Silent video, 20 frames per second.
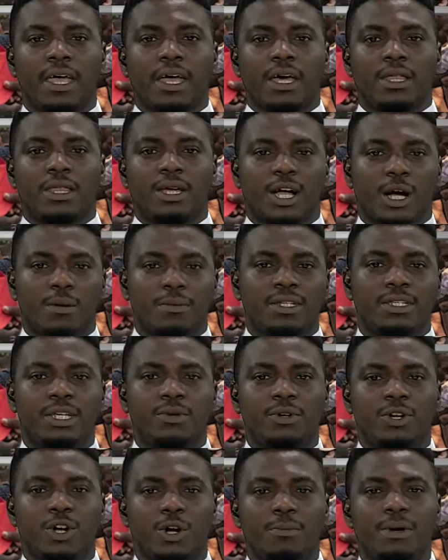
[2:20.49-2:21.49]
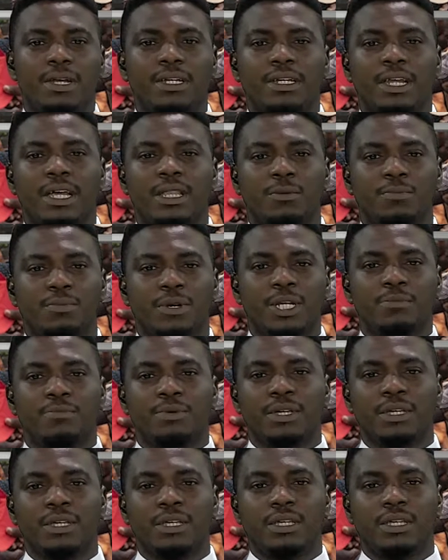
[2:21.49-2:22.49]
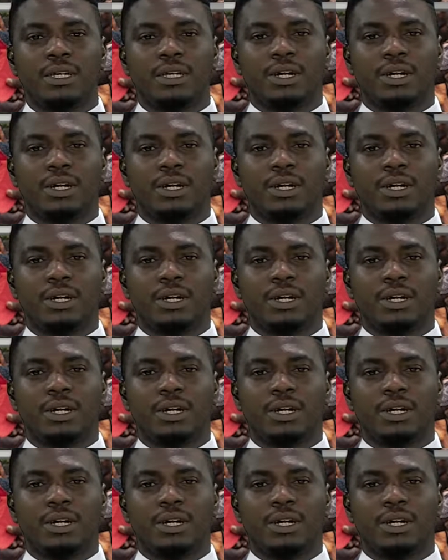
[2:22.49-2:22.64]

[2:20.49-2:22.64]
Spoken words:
The committee recommended the PDP